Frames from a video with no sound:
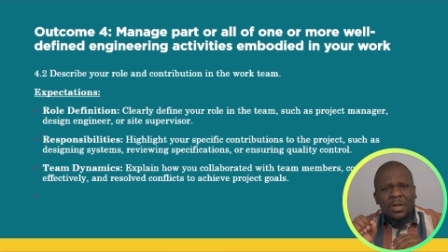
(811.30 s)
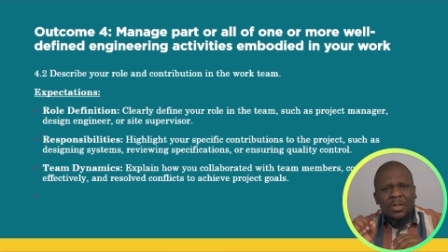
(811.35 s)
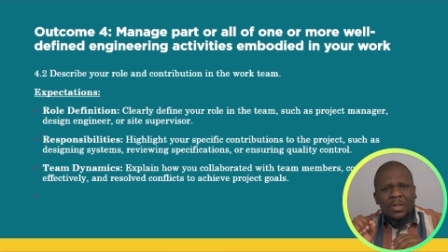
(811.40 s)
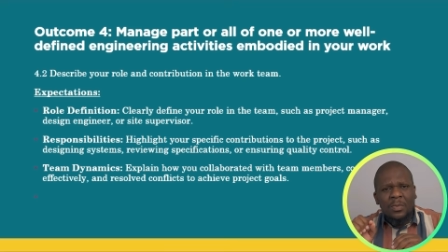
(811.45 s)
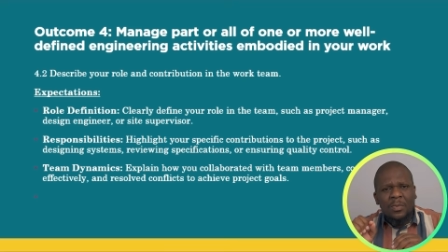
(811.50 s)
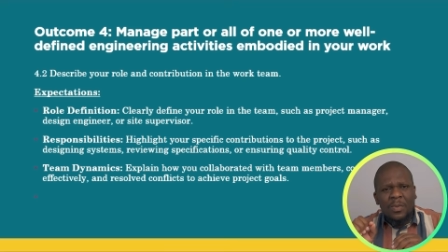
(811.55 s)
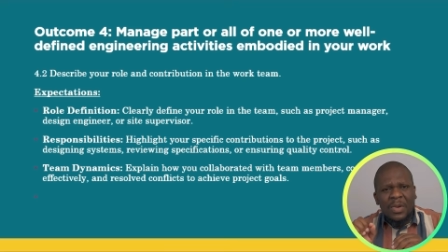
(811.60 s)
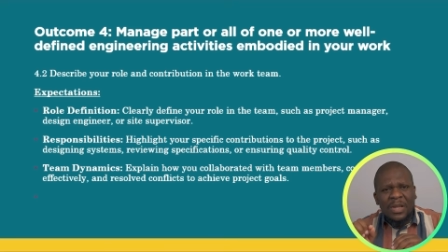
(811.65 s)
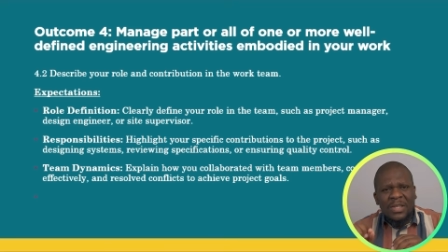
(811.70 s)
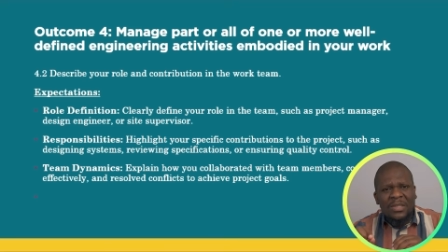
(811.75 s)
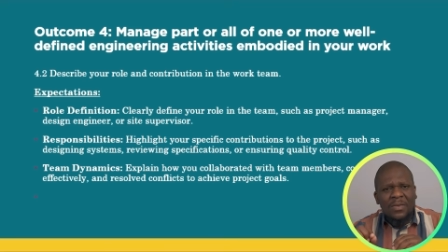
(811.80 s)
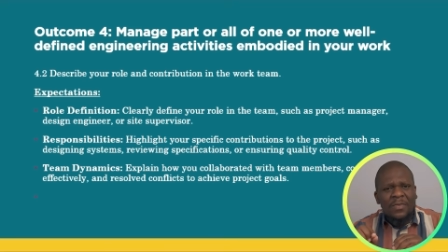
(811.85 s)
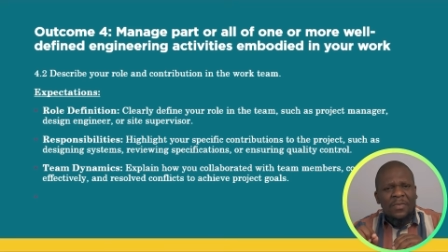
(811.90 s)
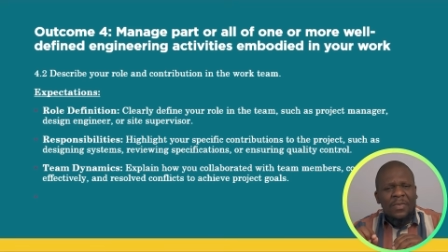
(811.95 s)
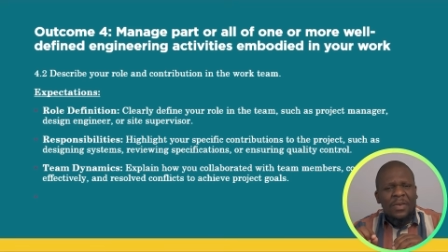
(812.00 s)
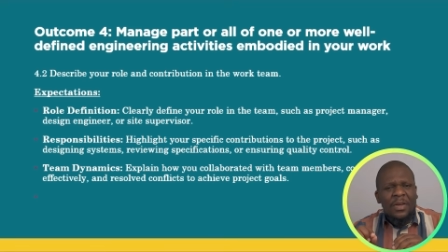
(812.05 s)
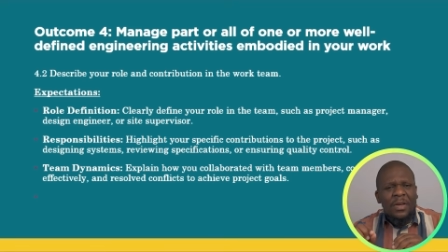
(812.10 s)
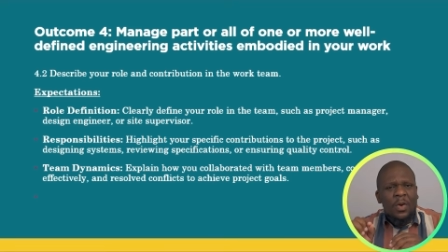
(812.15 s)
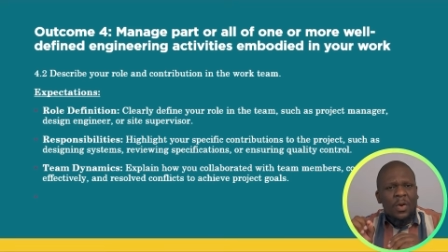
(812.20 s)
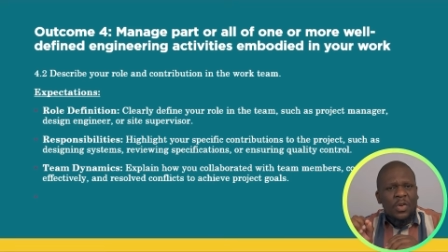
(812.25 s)

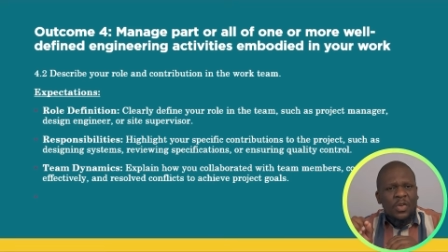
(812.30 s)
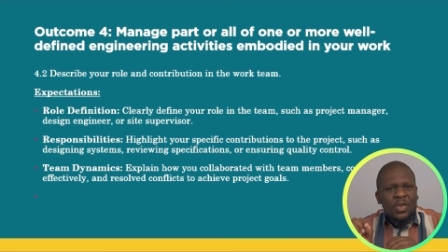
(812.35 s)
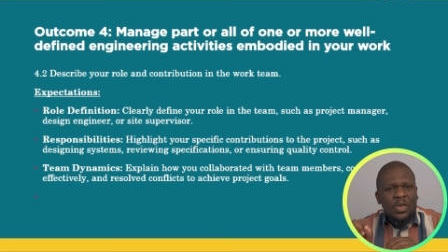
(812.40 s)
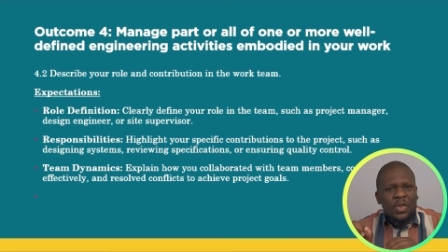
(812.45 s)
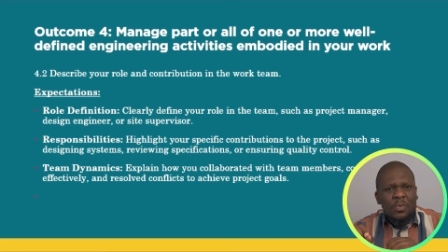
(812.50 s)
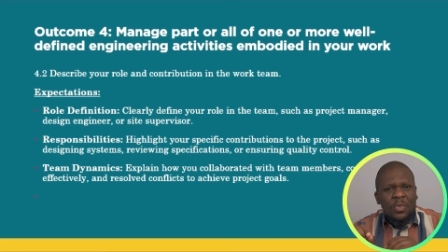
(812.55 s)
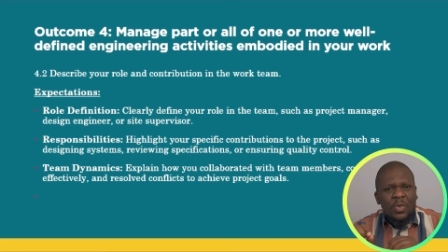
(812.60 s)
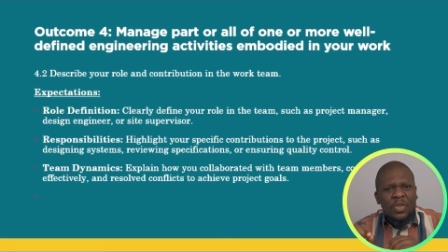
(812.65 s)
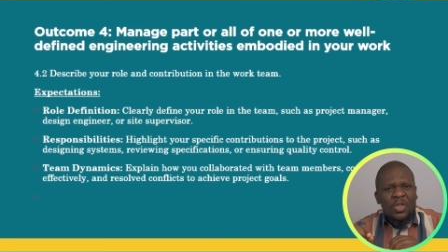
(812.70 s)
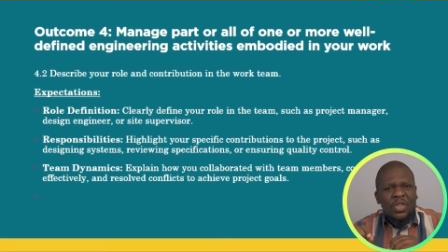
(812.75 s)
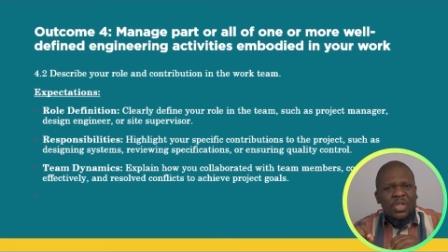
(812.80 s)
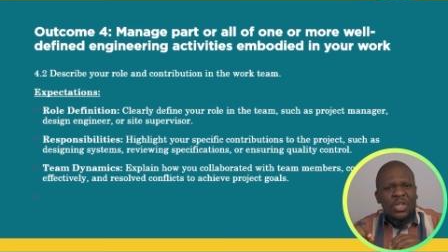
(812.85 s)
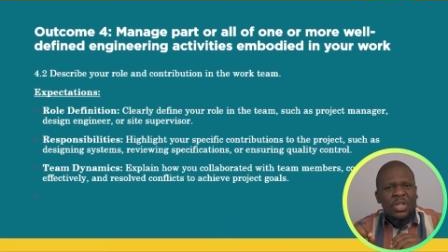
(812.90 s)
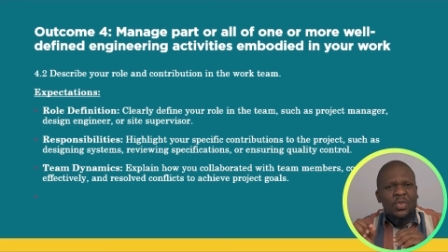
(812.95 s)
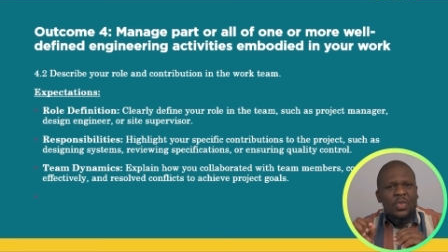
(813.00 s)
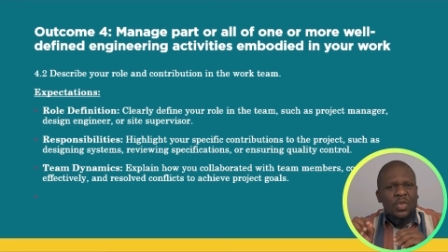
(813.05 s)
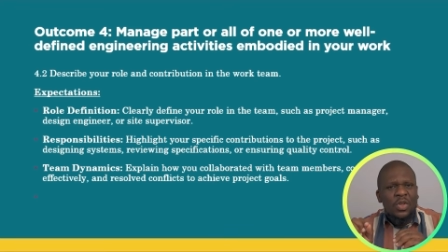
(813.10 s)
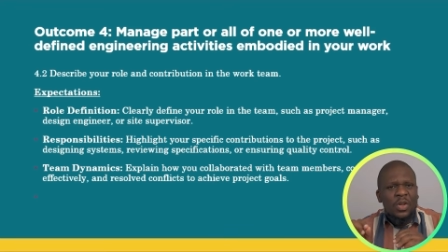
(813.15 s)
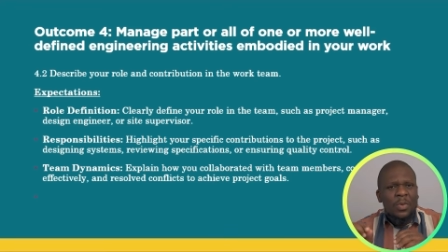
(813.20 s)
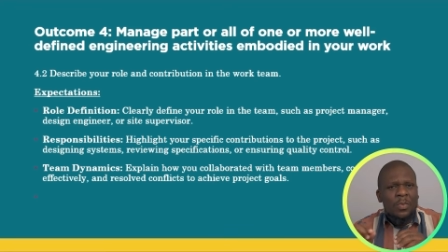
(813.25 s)
specific
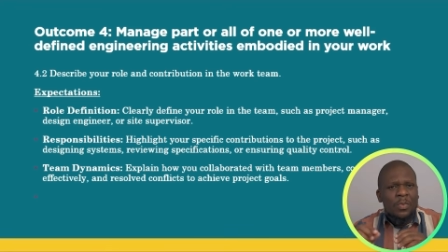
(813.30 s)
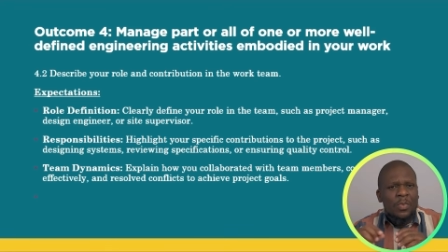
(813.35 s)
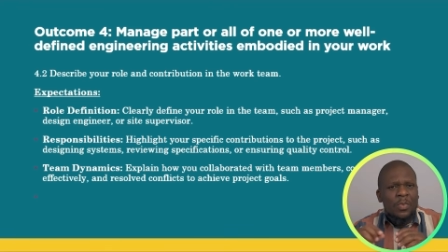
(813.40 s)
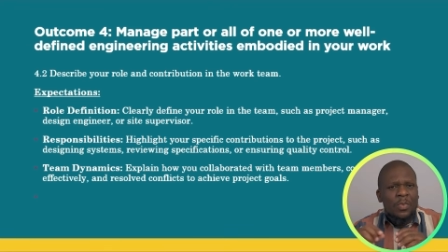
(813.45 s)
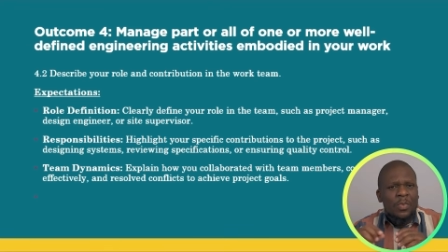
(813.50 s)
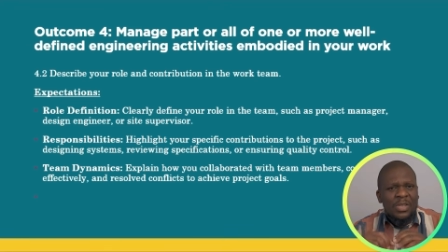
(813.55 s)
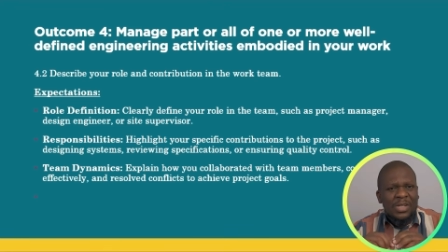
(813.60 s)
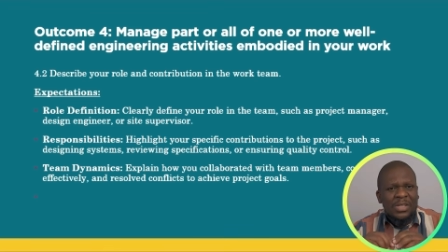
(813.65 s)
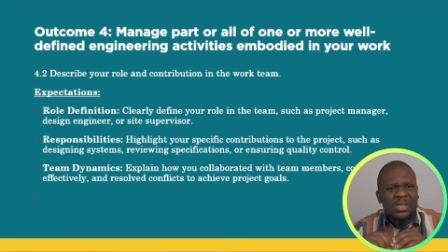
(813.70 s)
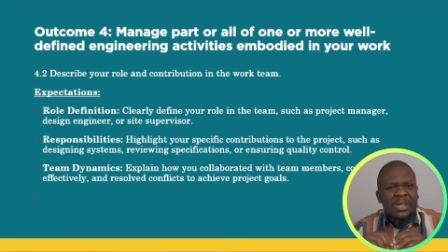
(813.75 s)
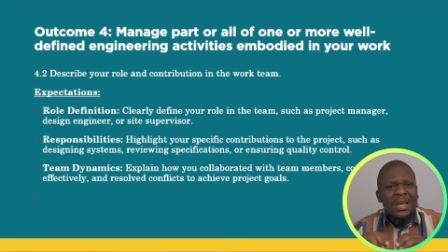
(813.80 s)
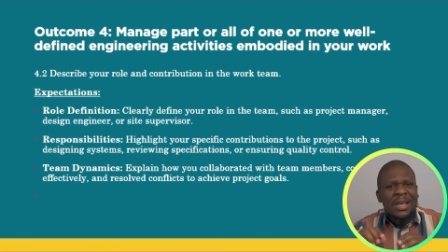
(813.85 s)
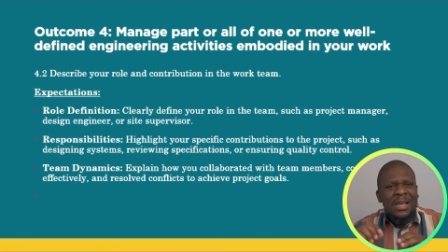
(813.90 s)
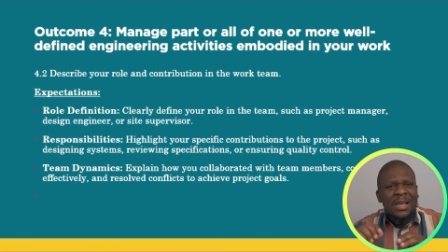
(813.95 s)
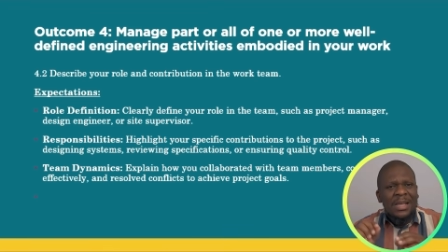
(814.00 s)
contribution to the project,